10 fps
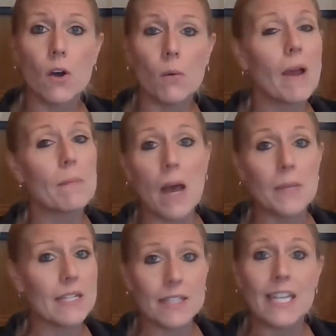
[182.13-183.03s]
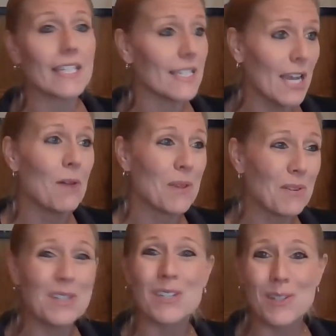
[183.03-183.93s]
so my mommy doesn't get to tell me
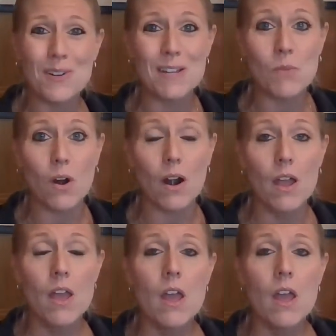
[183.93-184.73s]
what to do anymore.